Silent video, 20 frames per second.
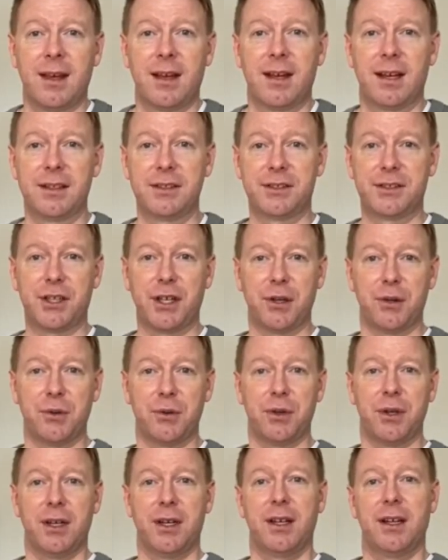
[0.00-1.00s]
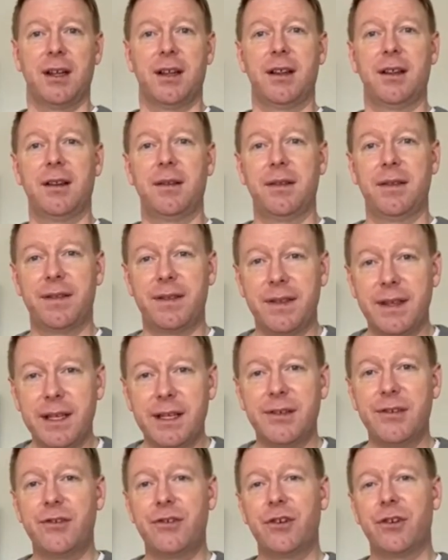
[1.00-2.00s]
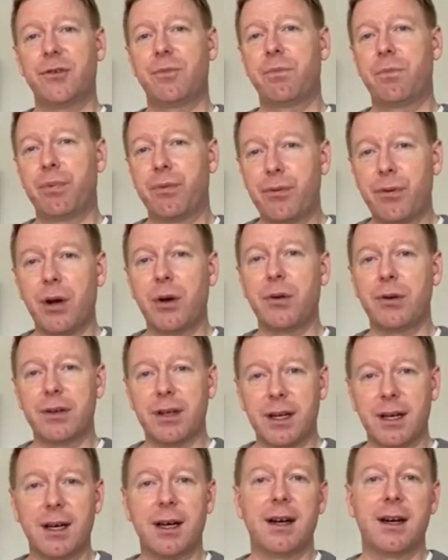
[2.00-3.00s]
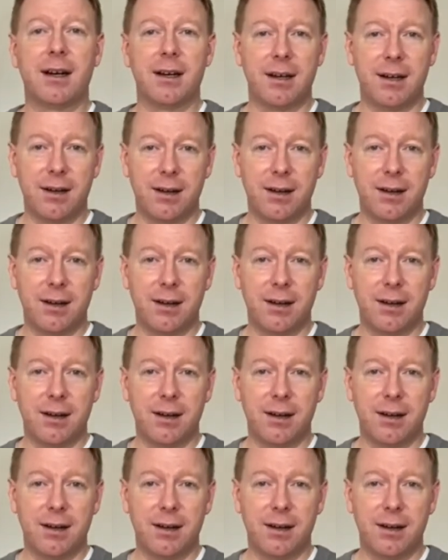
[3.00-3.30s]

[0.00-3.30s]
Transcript: And so this just broke the heart